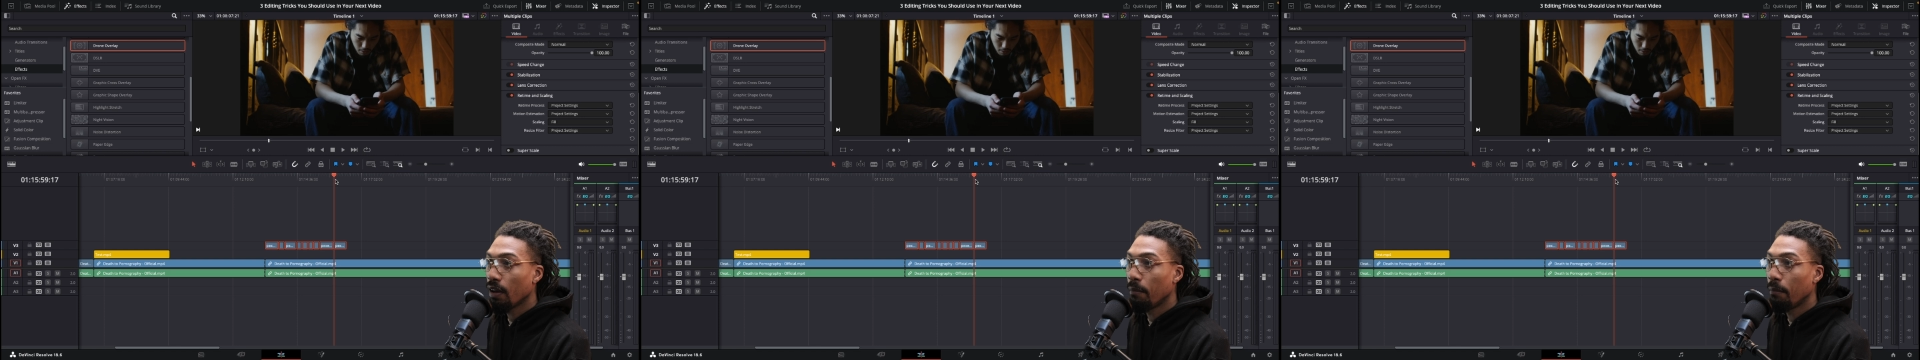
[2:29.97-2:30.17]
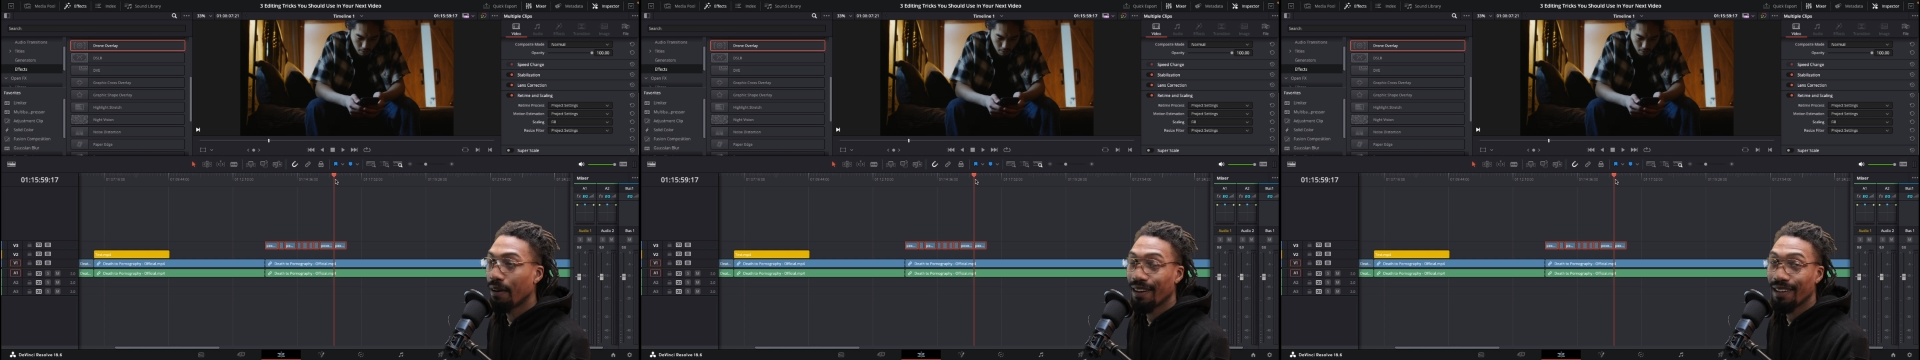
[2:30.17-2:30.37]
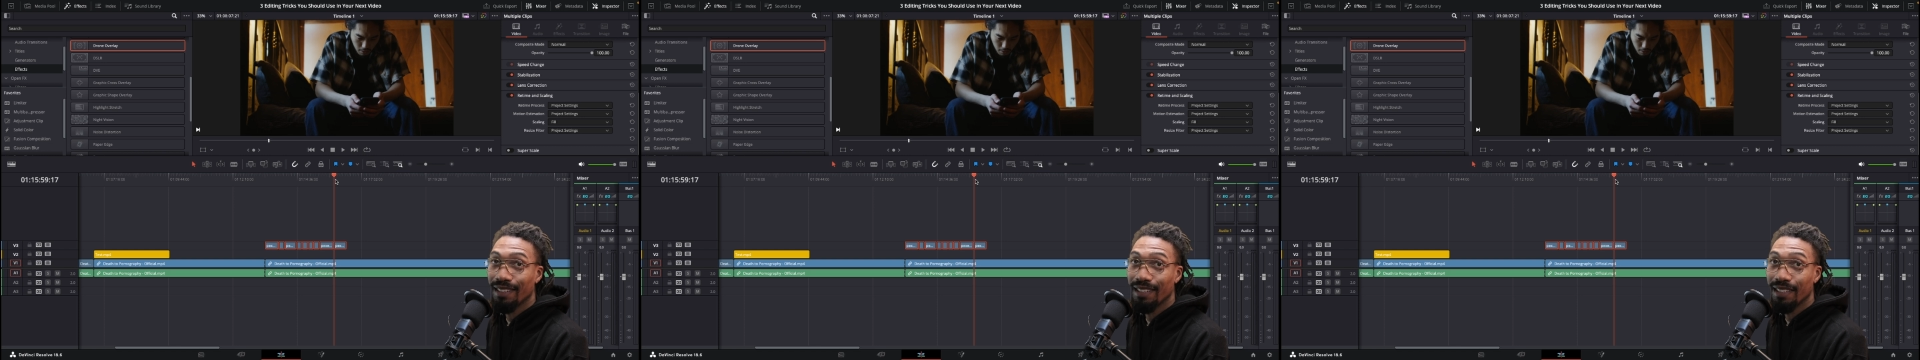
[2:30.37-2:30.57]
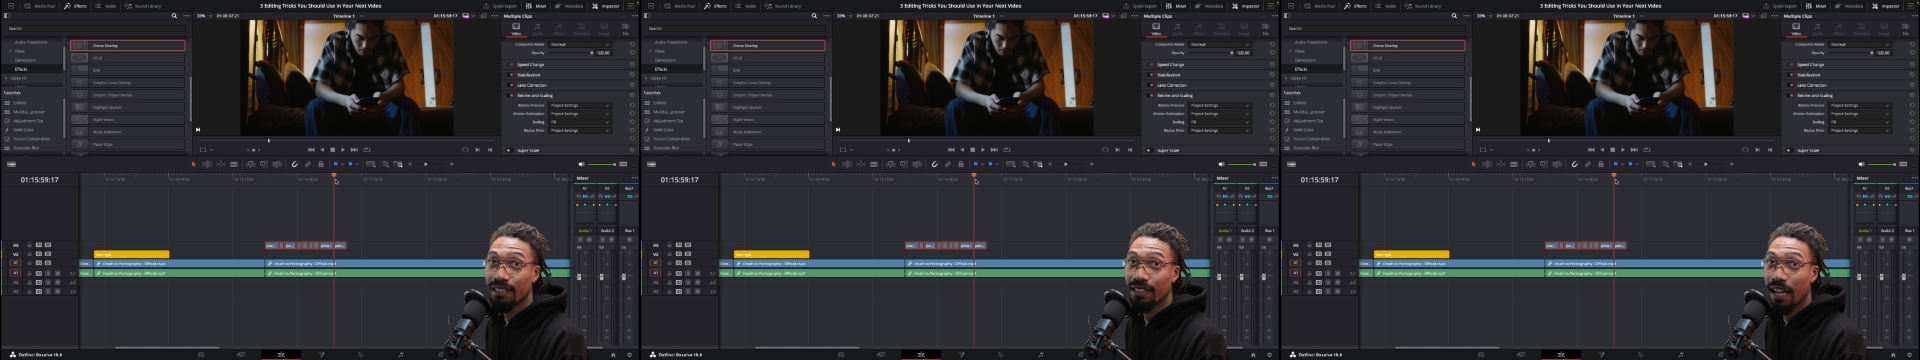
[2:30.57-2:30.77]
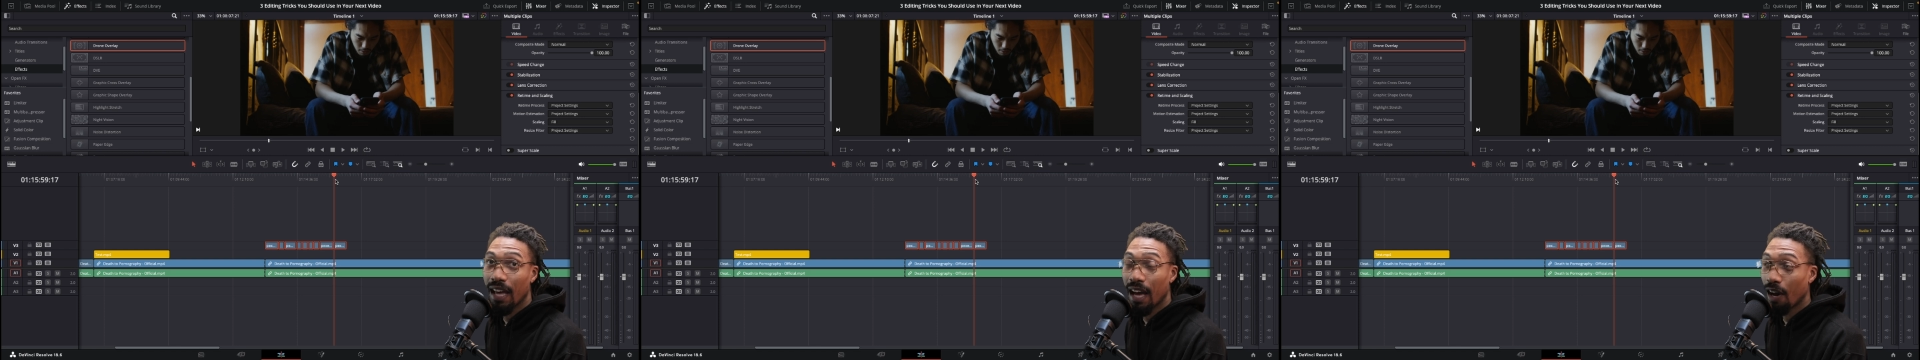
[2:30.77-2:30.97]
But at least
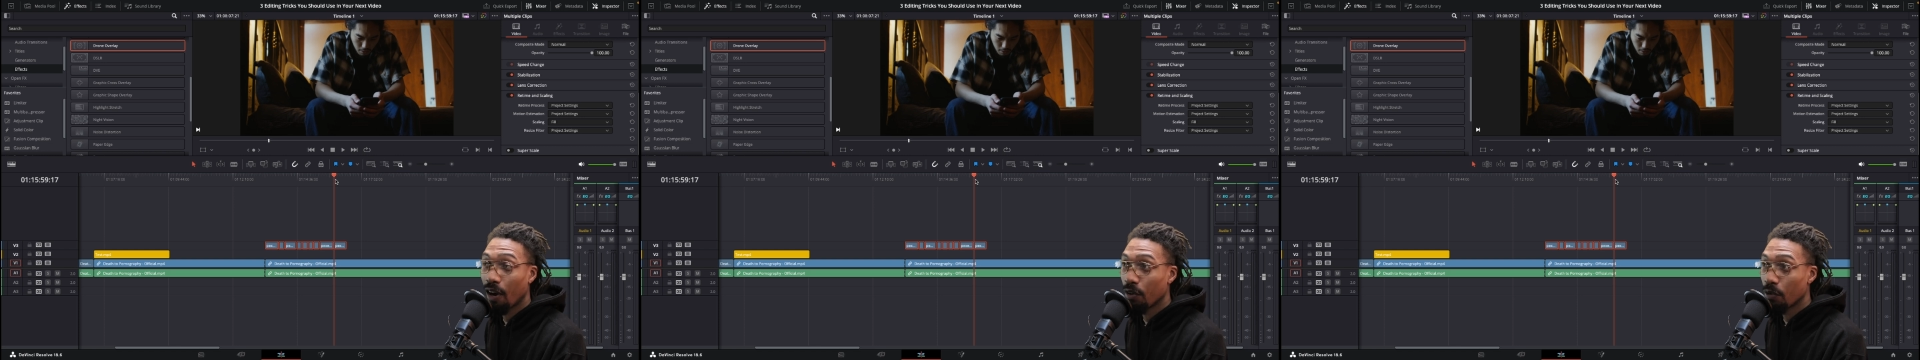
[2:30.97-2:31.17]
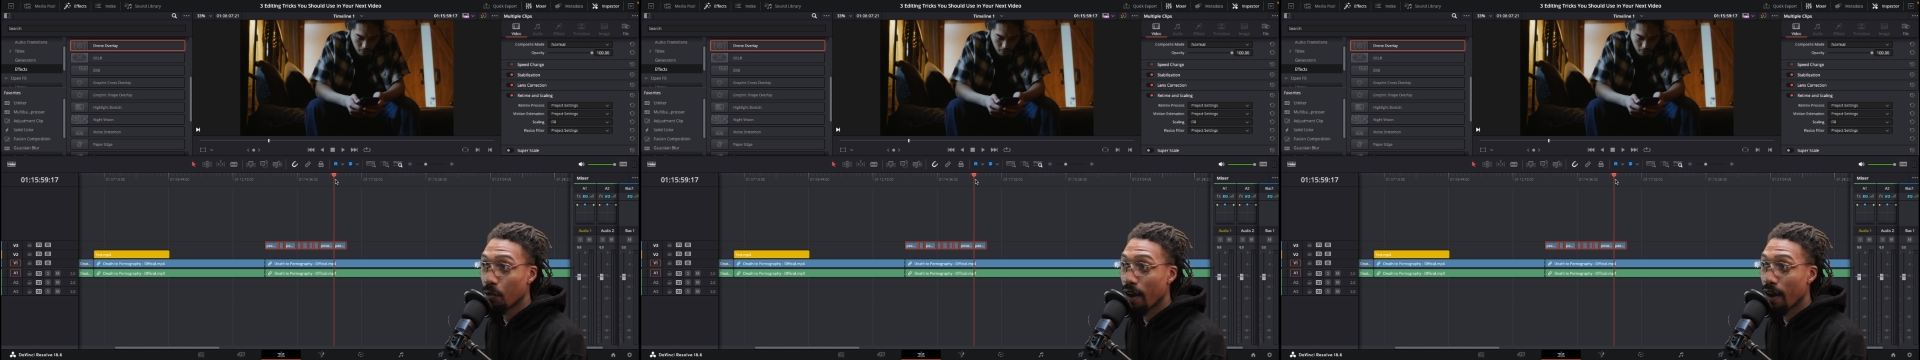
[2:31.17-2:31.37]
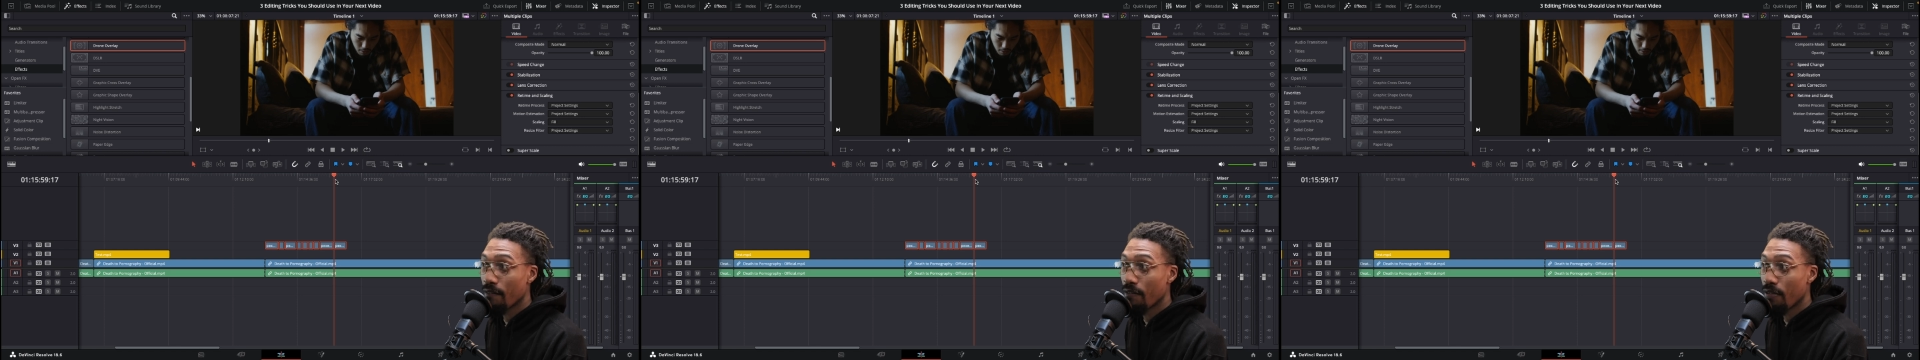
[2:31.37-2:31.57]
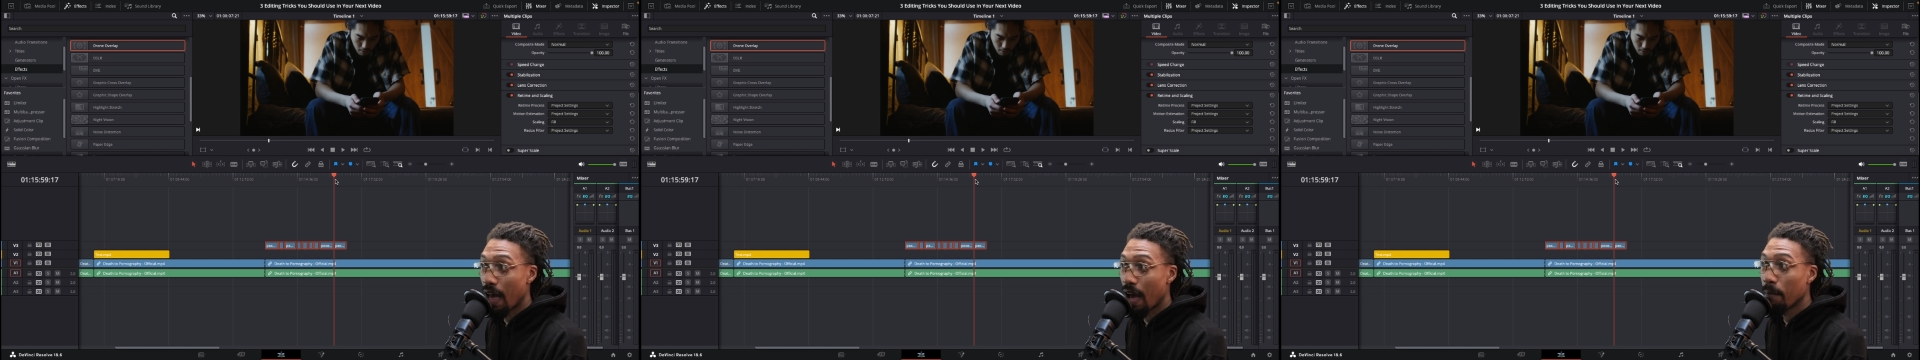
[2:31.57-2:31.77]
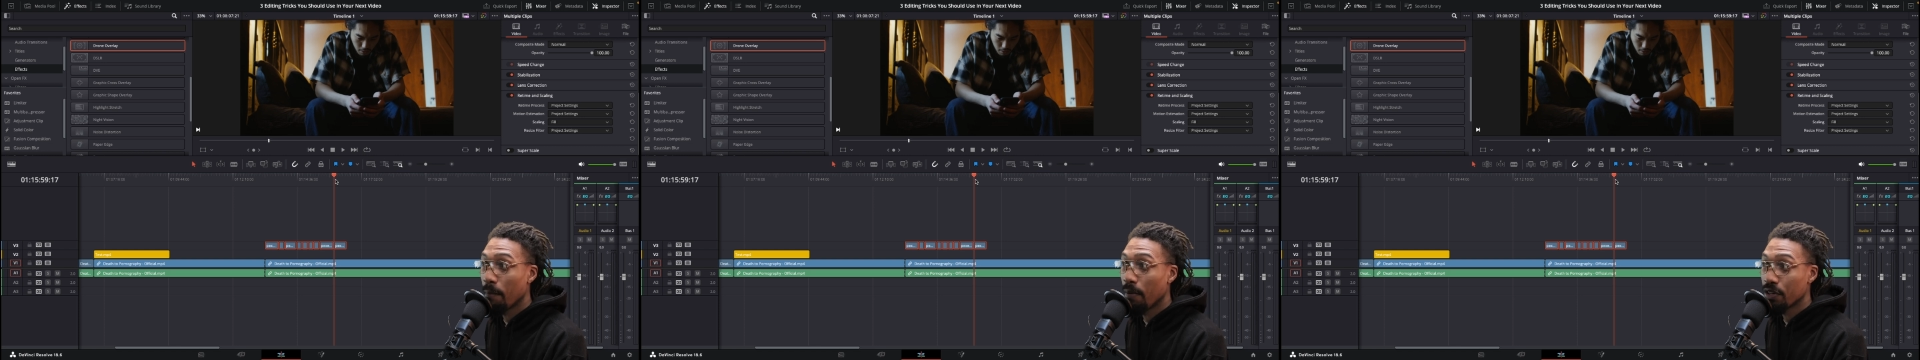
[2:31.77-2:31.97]
now you have
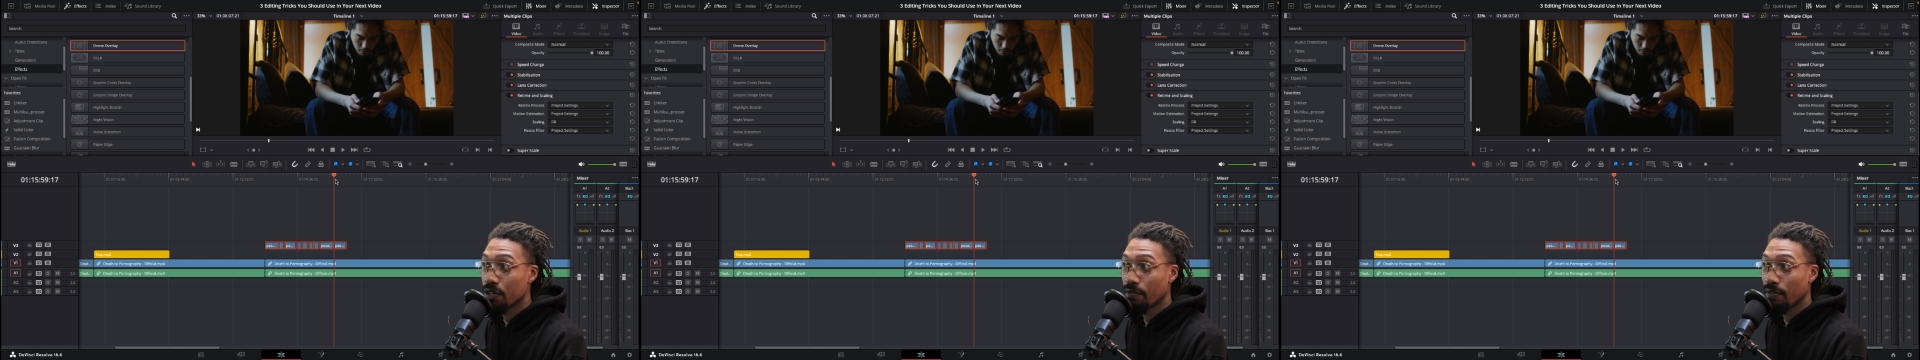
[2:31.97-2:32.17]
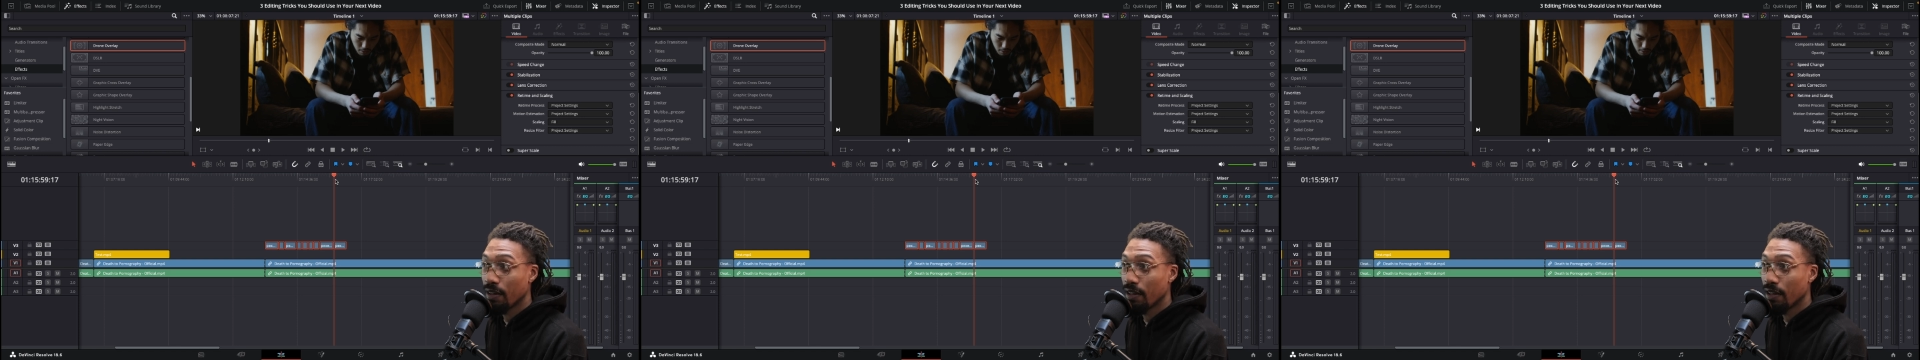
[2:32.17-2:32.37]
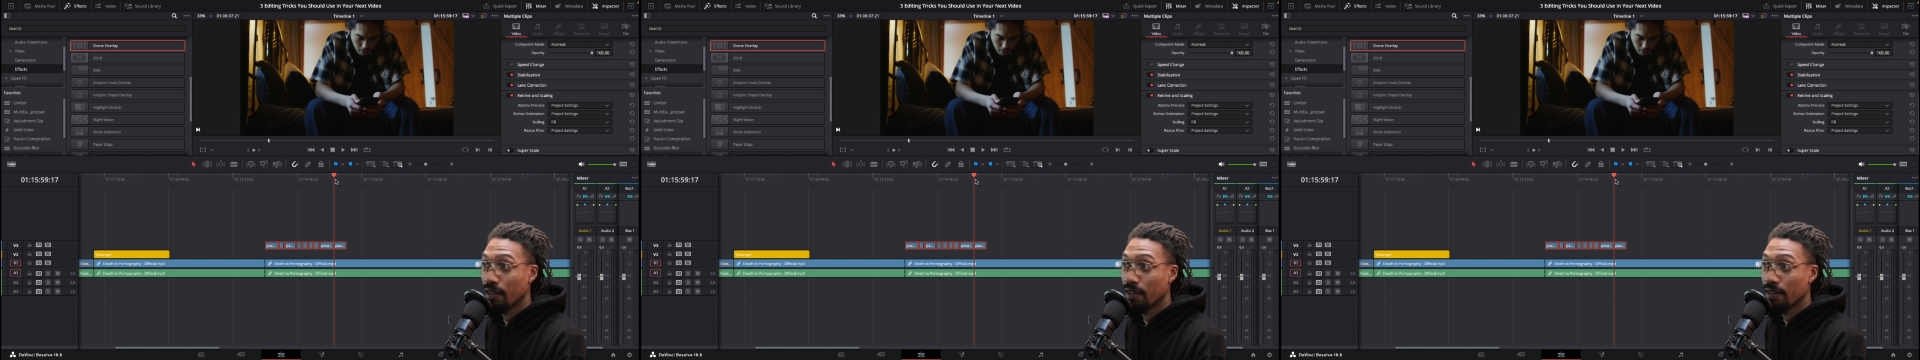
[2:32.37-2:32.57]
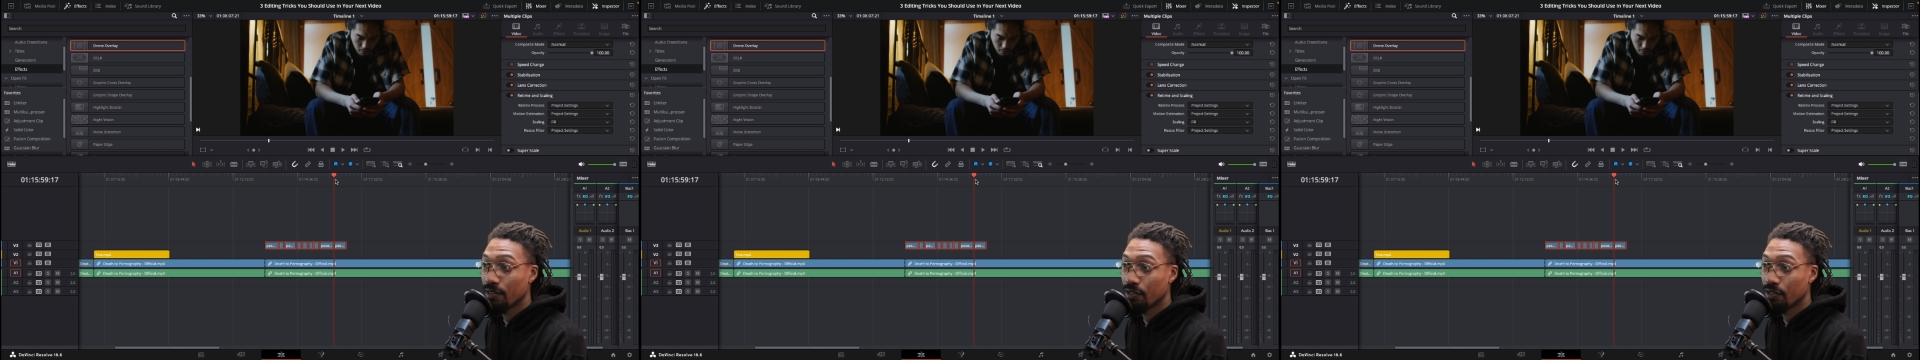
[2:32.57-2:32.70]
that much of it done.